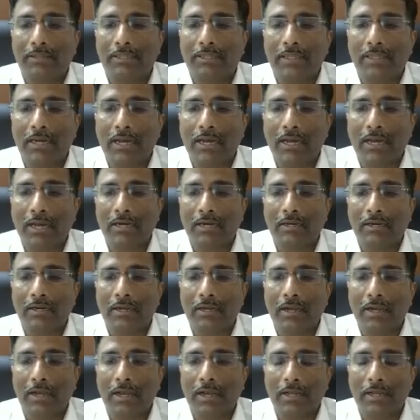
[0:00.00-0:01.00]
There
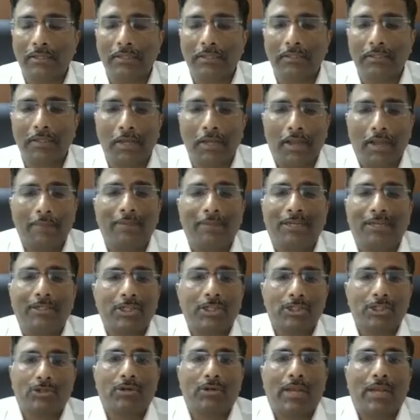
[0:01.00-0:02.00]
are, I
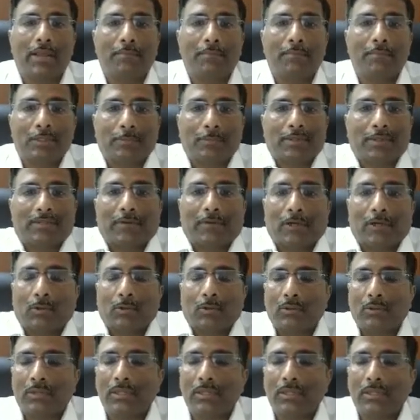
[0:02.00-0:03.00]
mean, just to name a specific
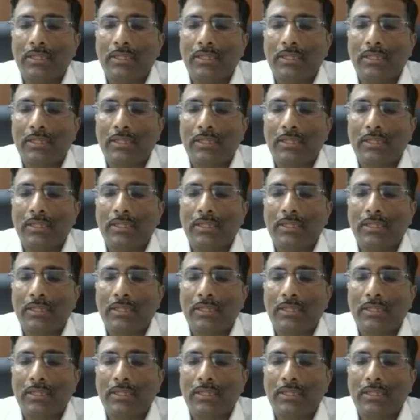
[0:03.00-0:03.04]
tool.